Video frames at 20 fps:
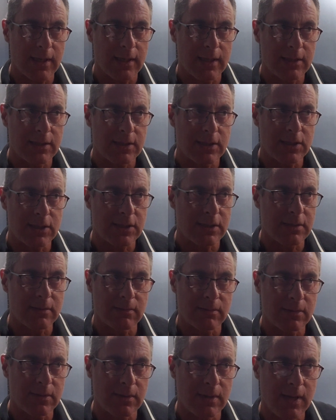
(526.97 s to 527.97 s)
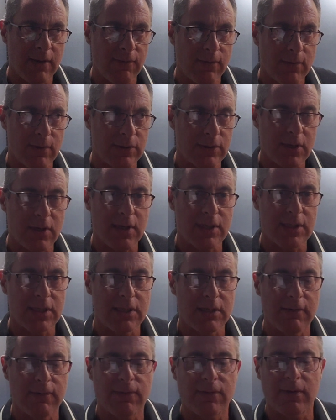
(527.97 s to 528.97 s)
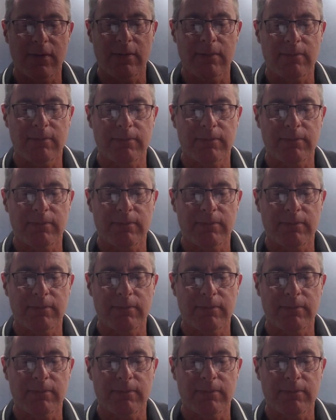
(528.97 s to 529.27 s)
It just, everyone's eyes are different.